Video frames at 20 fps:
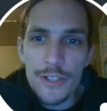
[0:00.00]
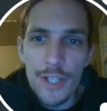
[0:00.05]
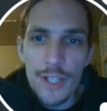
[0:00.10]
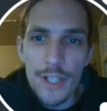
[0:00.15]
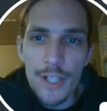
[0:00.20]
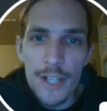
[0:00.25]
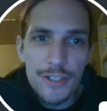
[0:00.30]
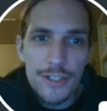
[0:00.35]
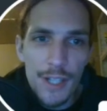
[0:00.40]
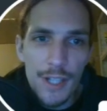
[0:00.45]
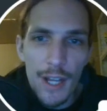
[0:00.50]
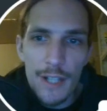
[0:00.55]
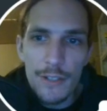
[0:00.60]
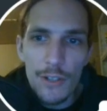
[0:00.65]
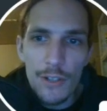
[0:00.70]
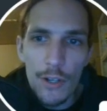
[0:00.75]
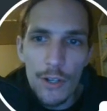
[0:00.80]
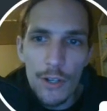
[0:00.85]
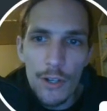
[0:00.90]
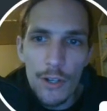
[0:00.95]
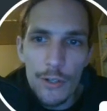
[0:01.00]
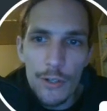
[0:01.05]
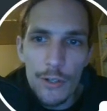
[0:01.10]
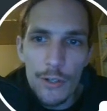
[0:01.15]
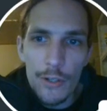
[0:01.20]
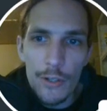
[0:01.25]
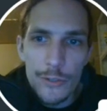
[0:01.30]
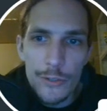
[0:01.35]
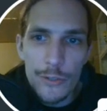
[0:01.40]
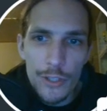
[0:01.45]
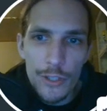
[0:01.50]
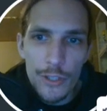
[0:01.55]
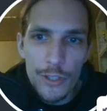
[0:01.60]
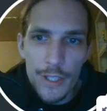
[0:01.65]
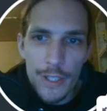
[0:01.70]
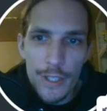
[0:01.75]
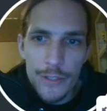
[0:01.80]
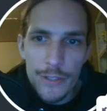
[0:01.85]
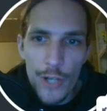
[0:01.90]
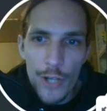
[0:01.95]
$69 on this
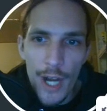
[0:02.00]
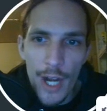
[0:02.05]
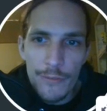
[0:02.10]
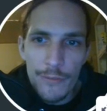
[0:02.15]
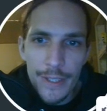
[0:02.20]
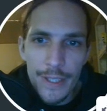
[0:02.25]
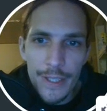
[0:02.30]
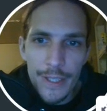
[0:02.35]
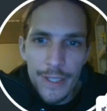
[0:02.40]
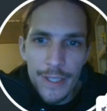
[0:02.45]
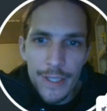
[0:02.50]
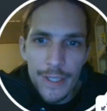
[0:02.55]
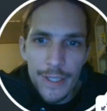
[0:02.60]
crappy traffic